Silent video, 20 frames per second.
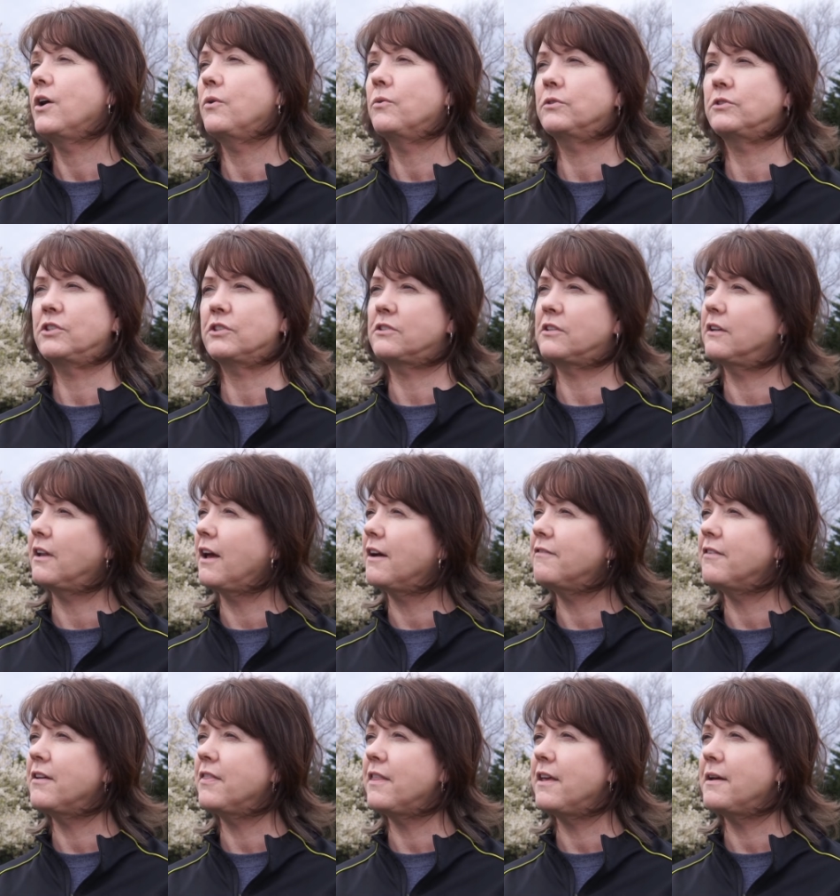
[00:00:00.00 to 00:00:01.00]
who will just
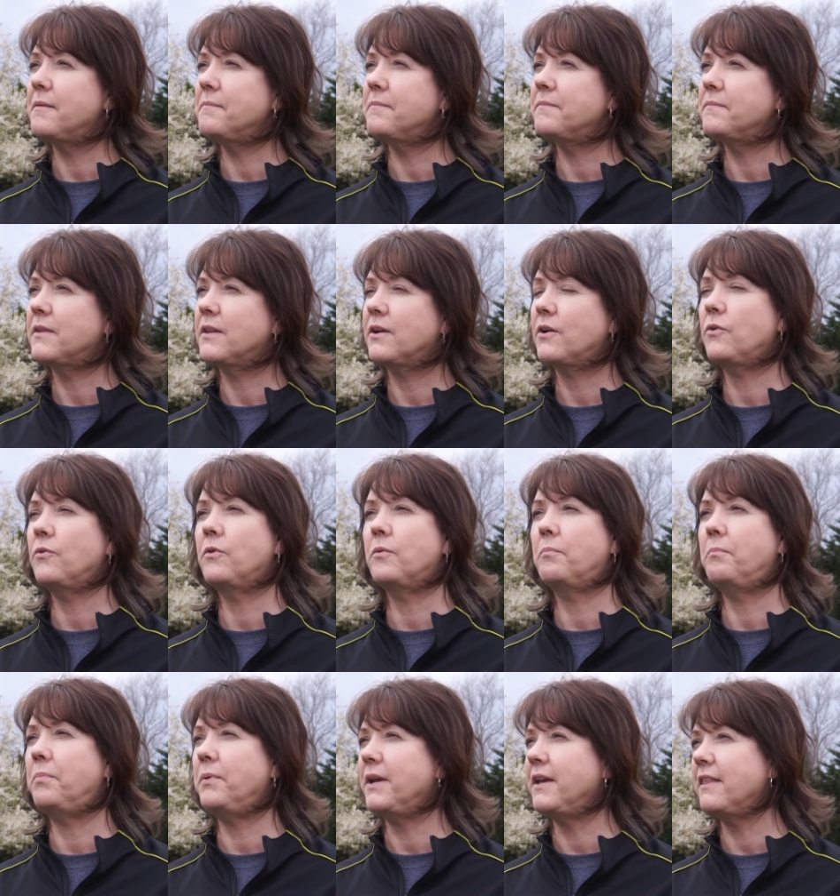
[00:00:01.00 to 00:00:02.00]
love on them, who will
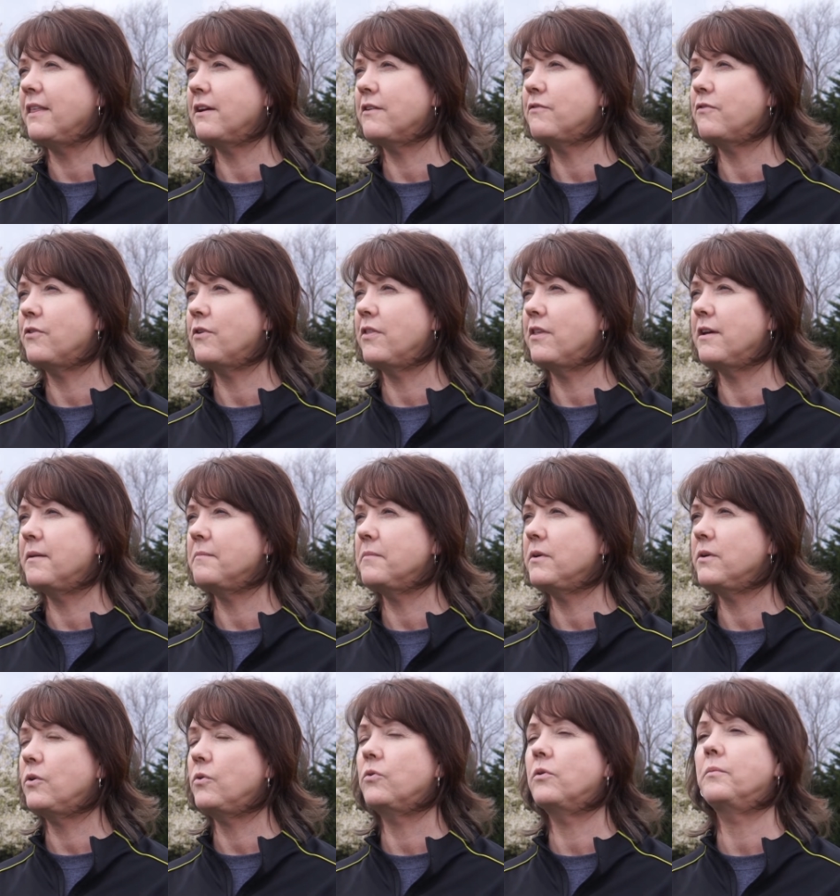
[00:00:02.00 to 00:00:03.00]
be there for them,
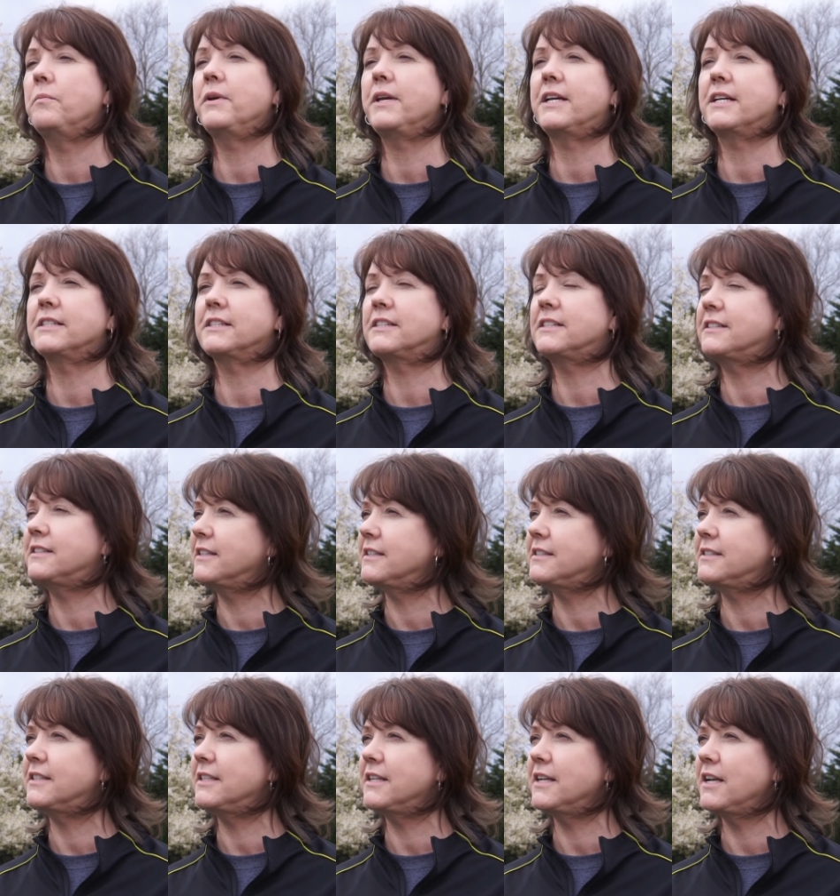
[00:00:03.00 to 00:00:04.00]
who will be
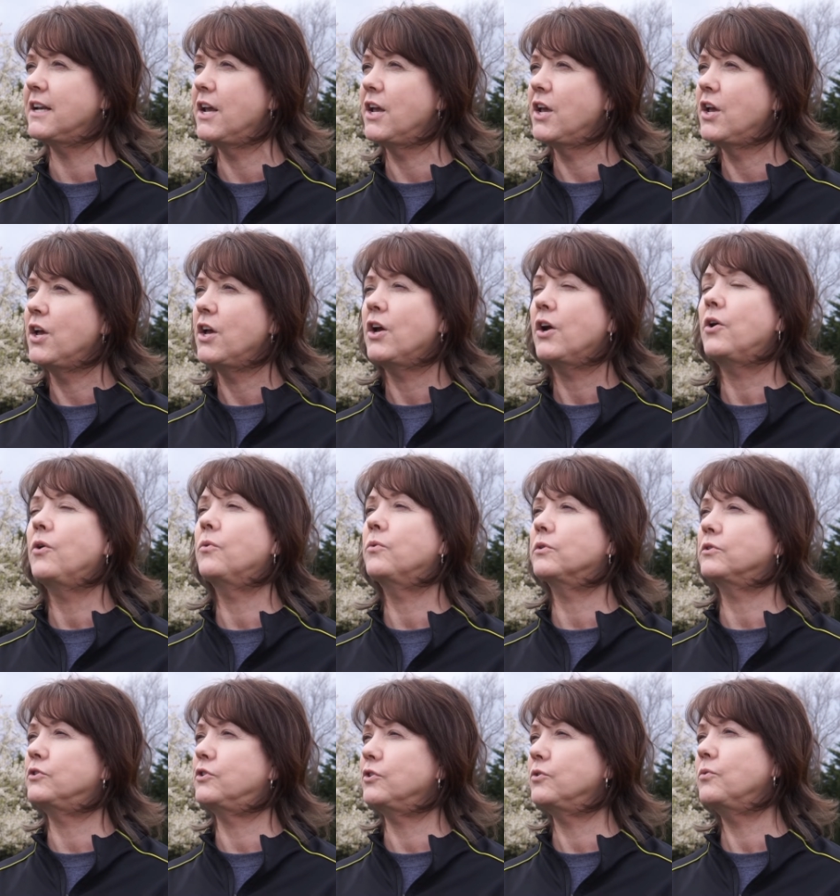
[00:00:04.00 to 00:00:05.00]
consistent, who
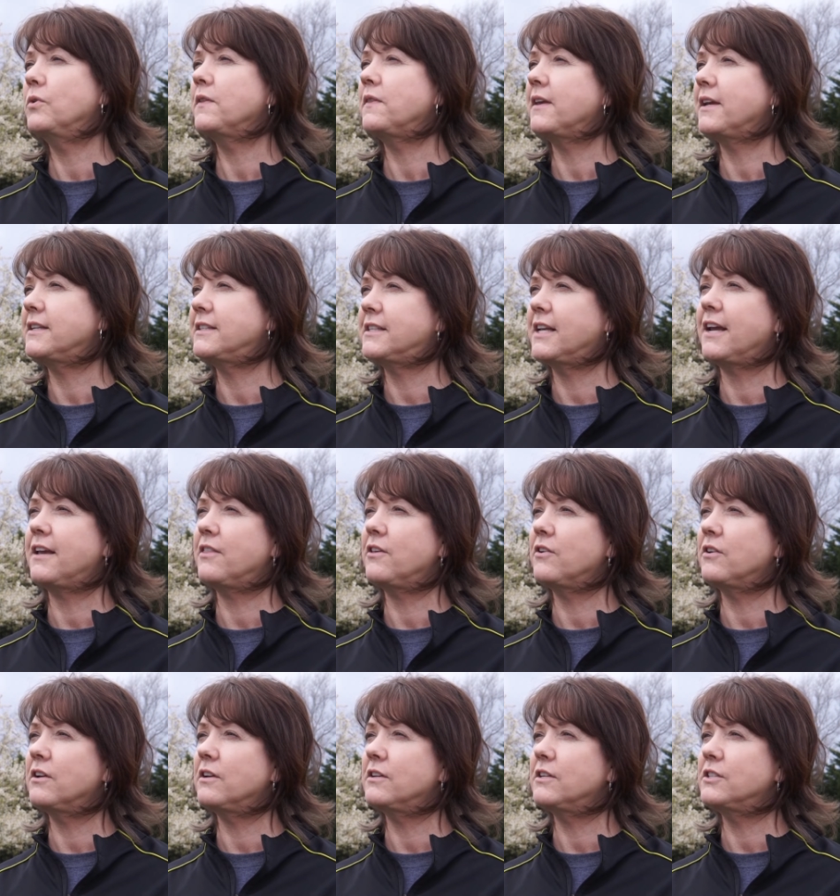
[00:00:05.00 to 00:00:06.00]
will do what they say
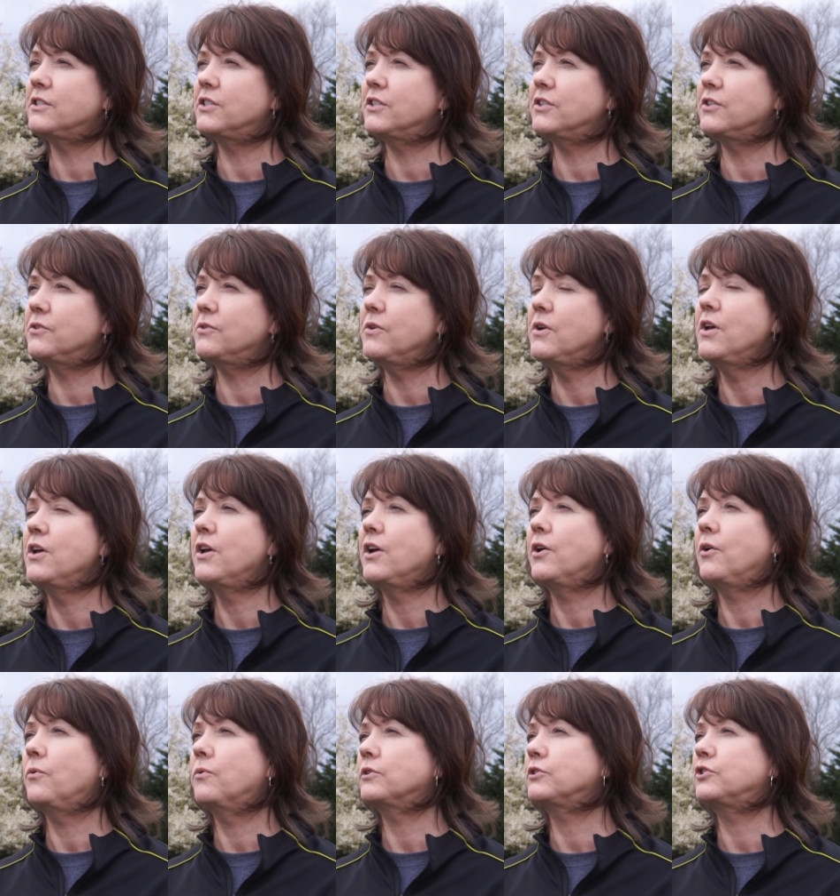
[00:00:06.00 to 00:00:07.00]
they're going to do,
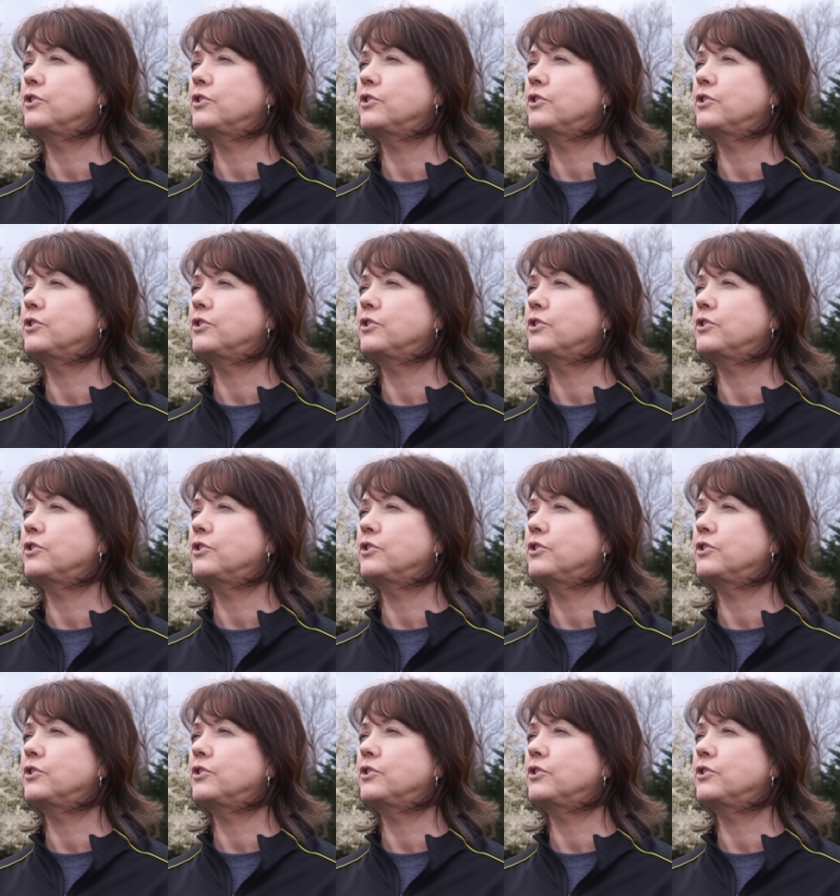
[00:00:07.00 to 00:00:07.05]
who will